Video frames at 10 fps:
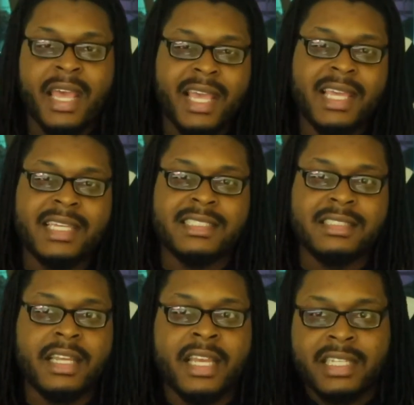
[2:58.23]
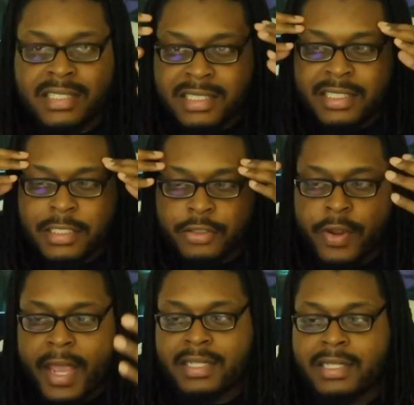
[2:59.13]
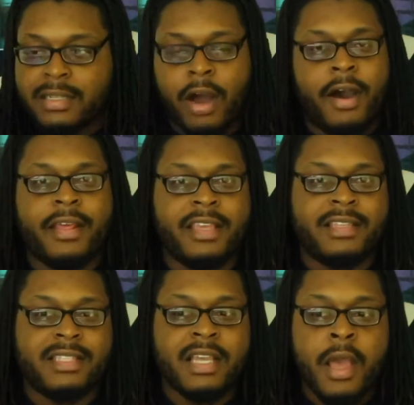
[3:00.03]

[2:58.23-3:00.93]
and it's distracting the audience.